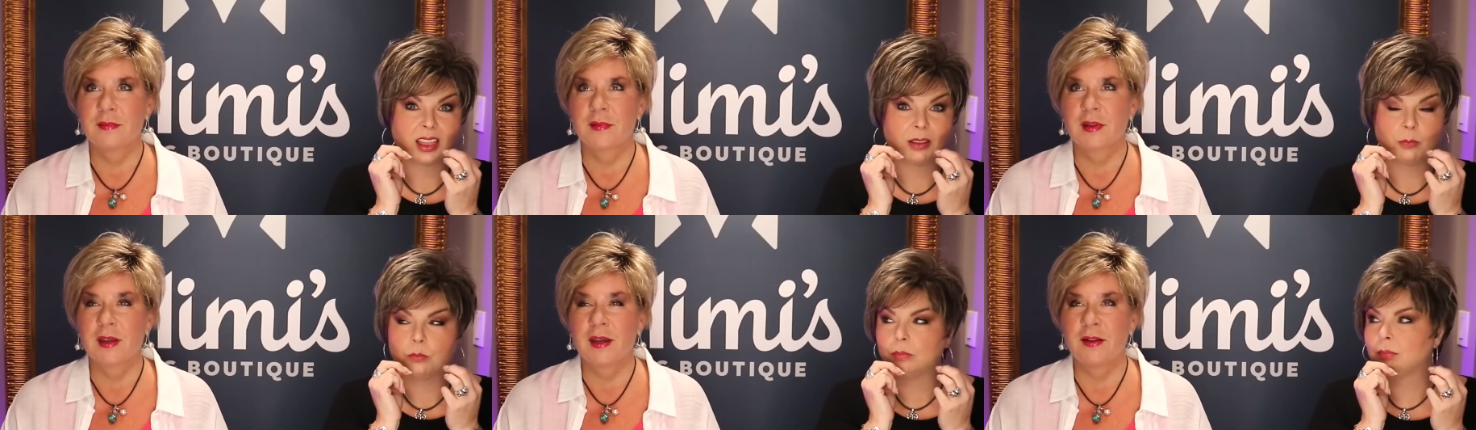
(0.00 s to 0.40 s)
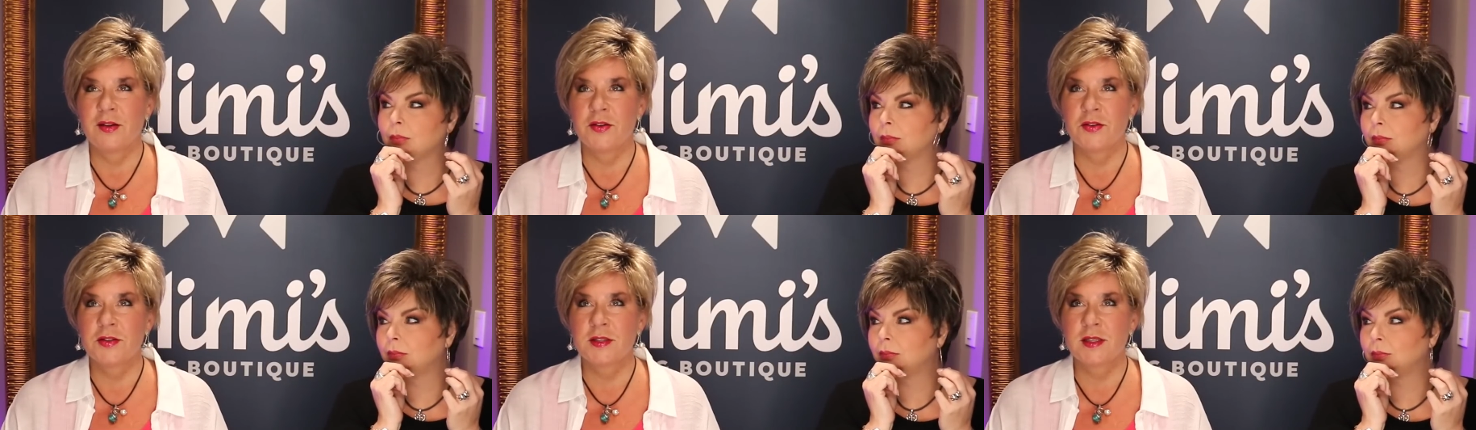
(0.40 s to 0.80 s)
Speaker 1: And
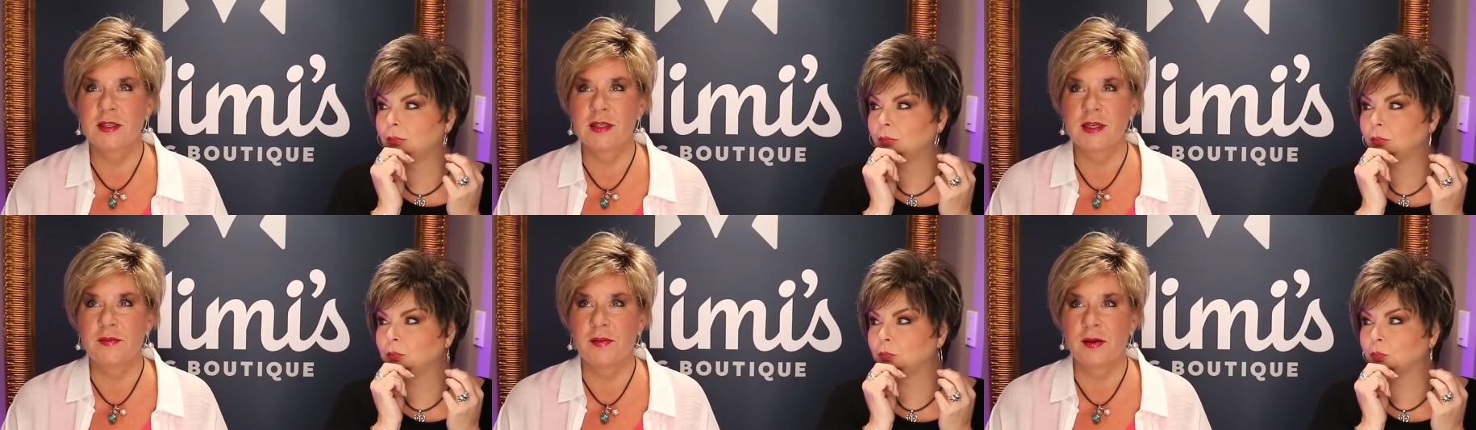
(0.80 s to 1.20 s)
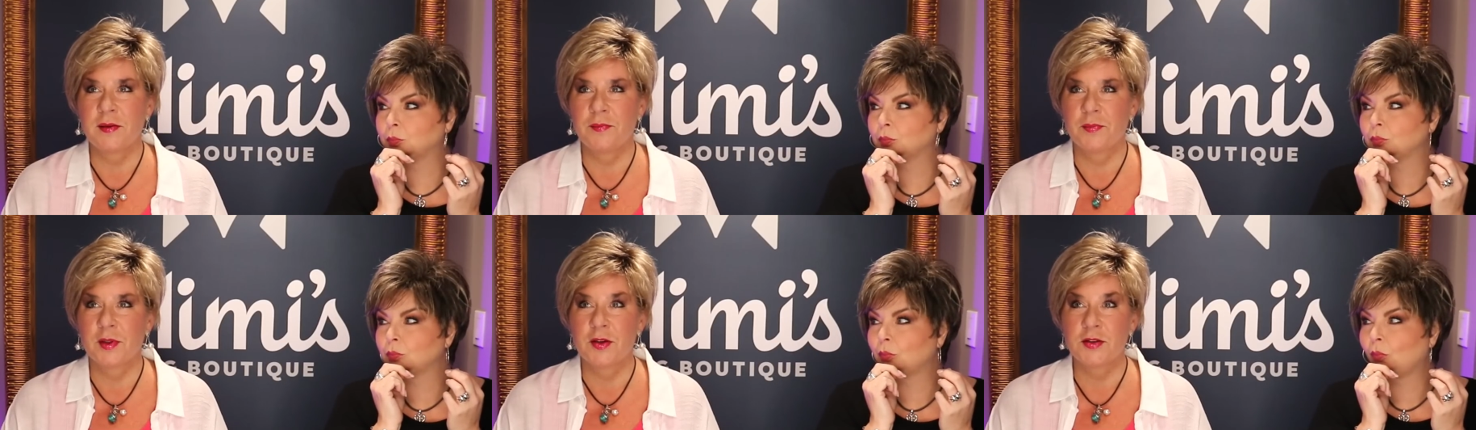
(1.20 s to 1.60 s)
who's the diva?
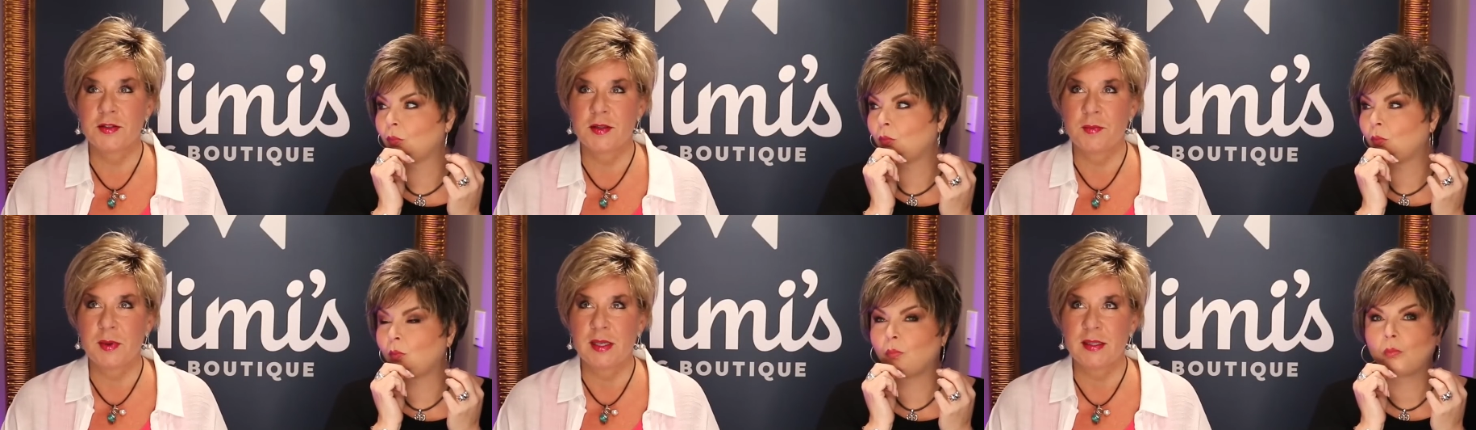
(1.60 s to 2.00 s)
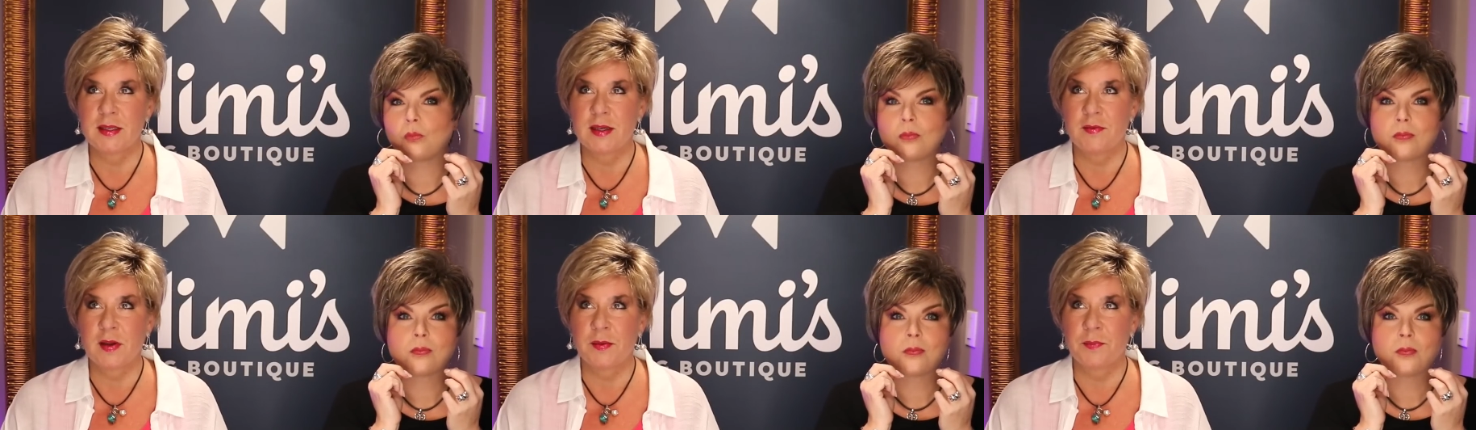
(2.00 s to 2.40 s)
Who's the mint
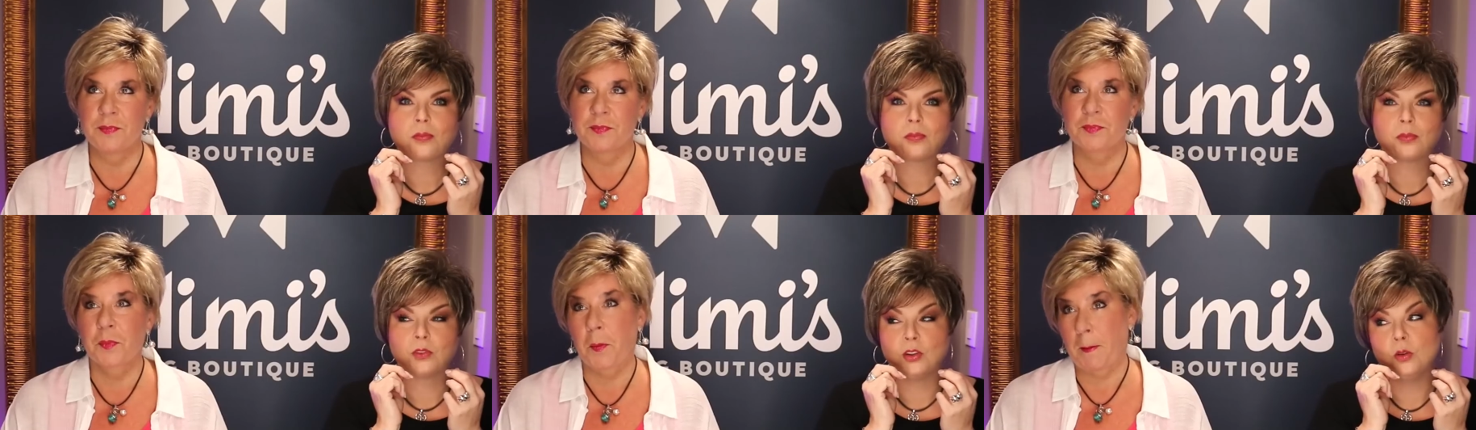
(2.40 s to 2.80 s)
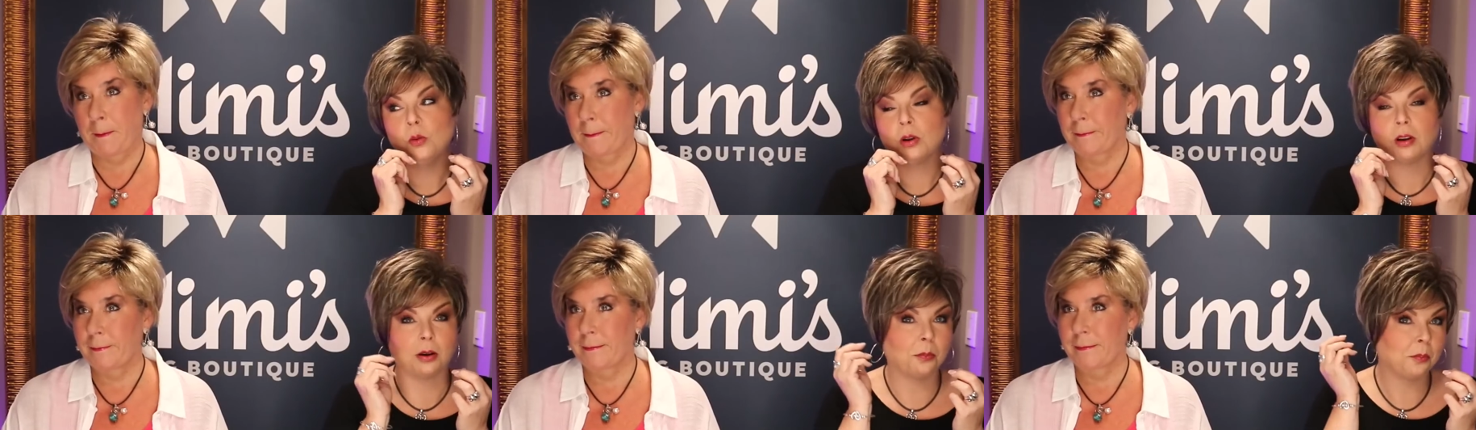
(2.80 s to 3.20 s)
diva? You
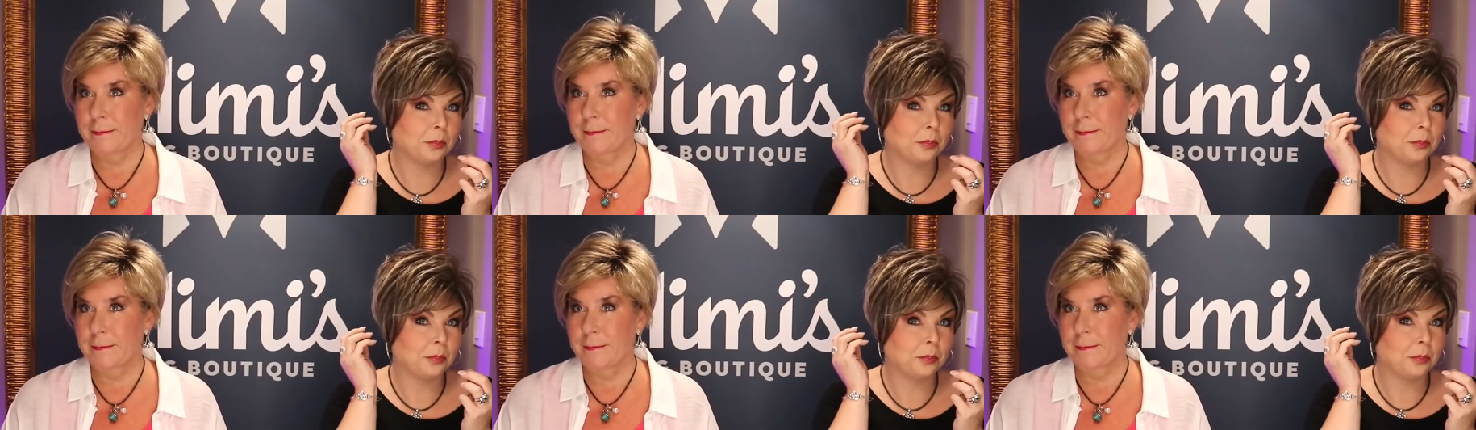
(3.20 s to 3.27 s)
are.